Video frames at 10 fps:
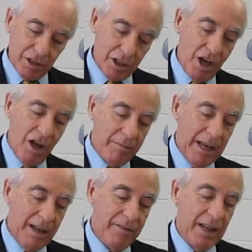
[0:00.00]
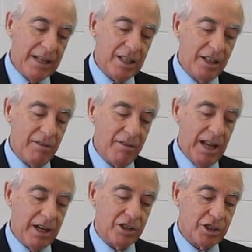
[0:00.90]
God manifest in the
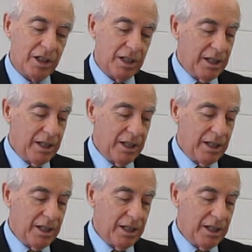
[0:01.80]
flesh.